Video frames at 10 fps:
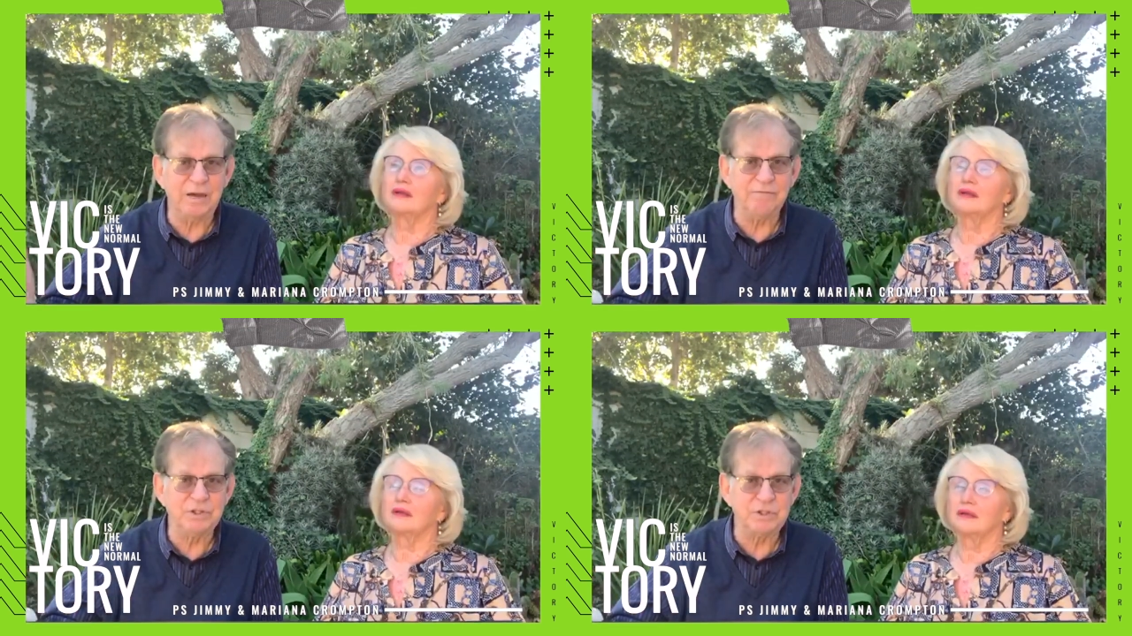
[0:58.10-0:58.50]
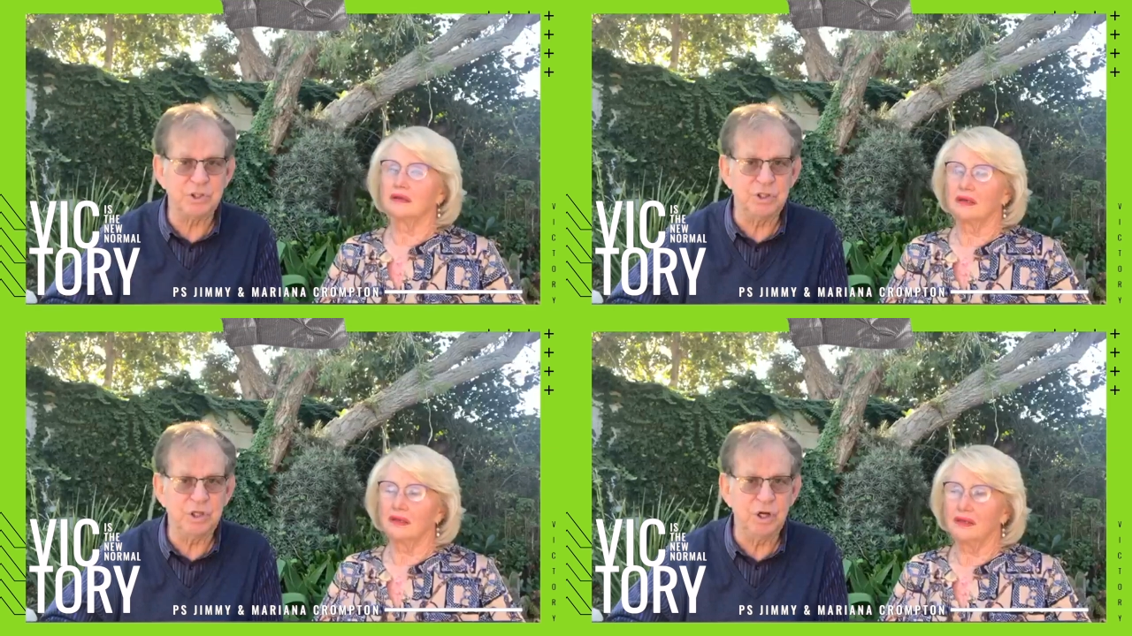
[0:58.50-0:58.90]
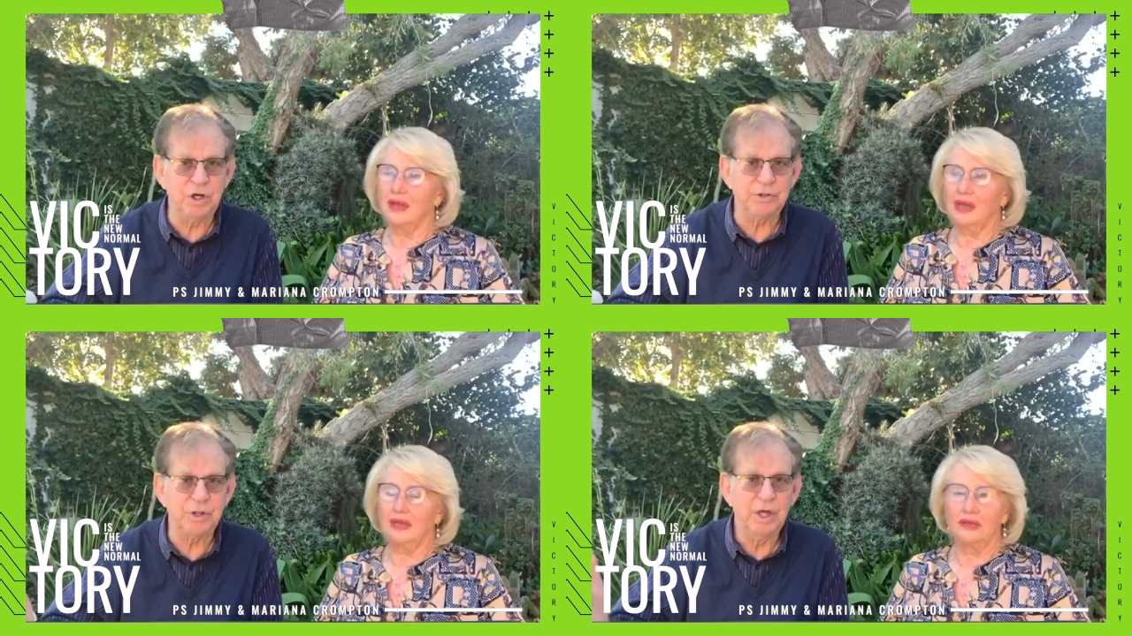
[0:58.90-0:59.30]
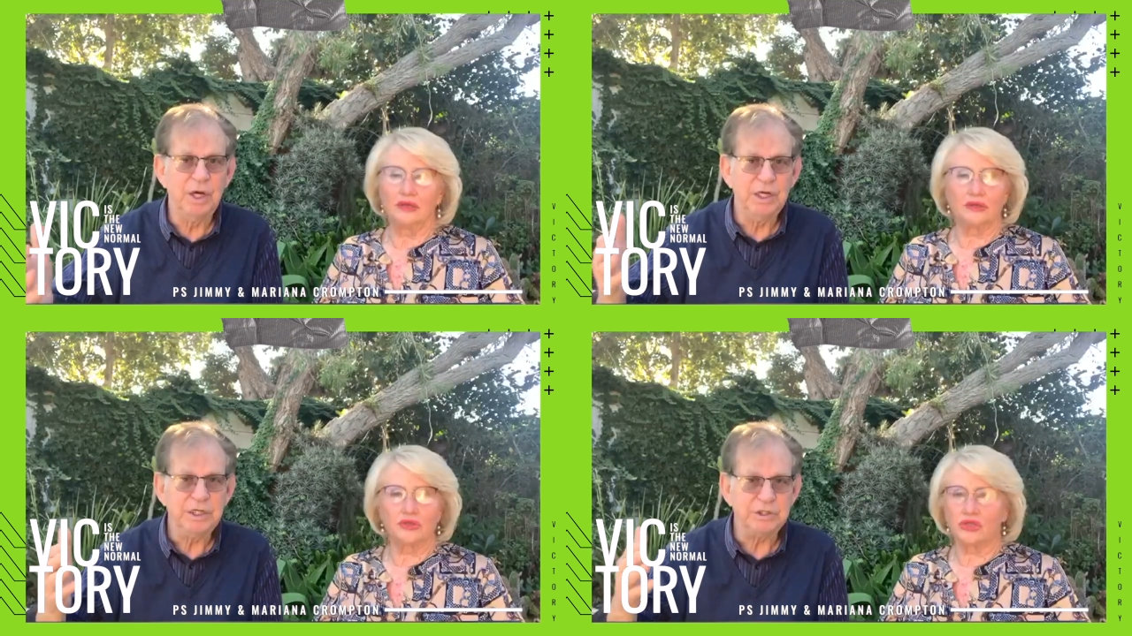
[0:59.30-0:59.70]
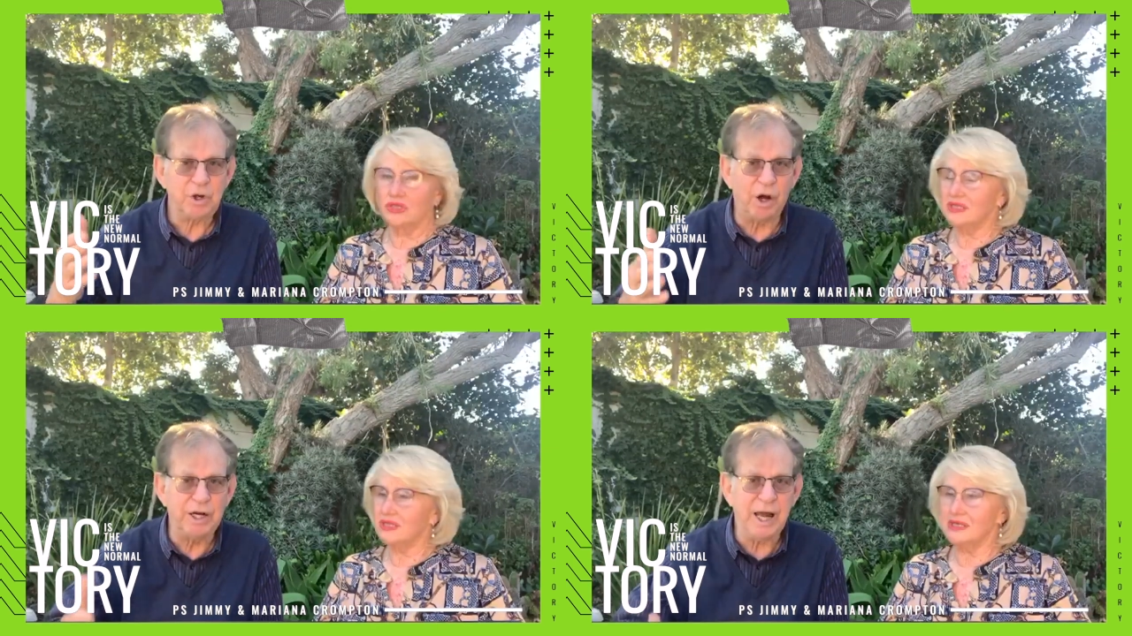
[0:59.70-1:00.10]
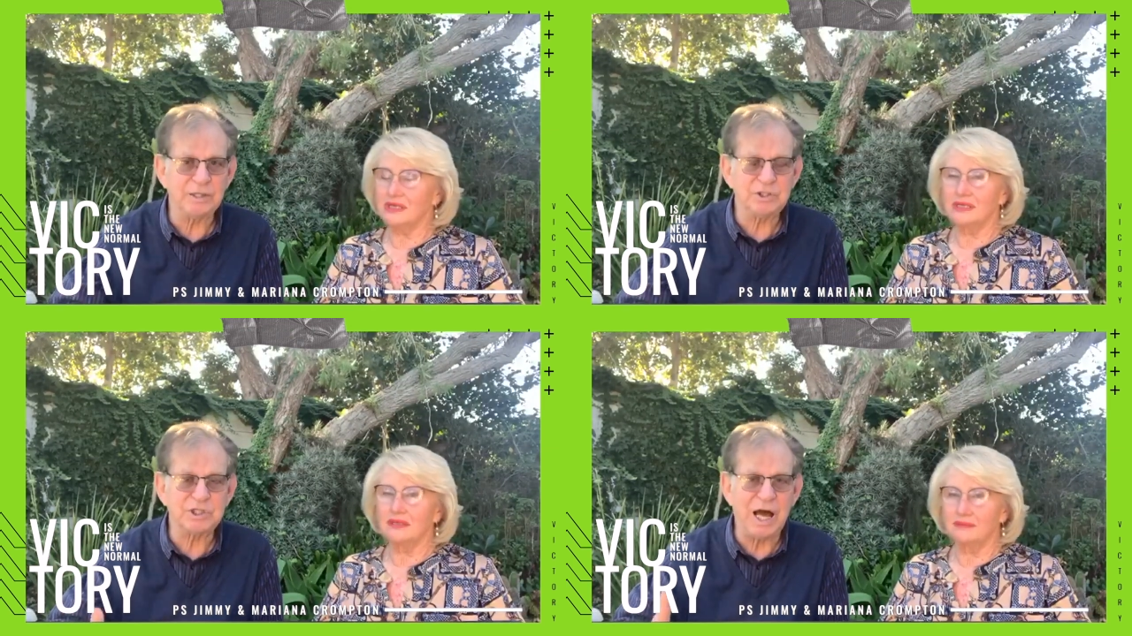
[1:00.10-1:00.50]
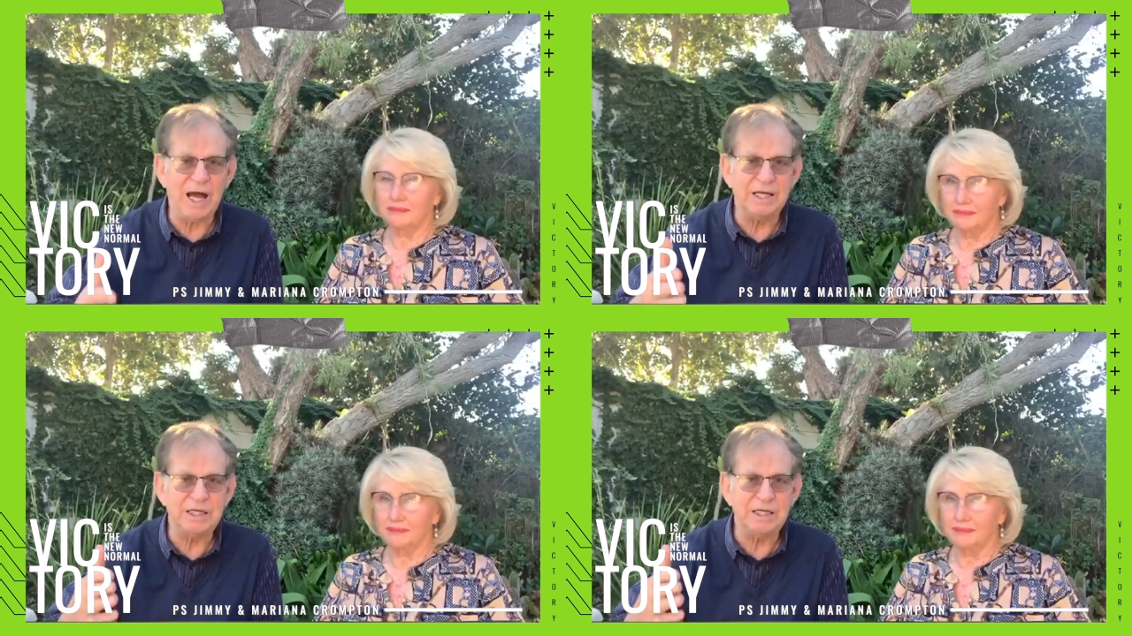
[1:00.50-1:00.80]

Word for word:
Speaker 1: heavens and the earth. He's on our side.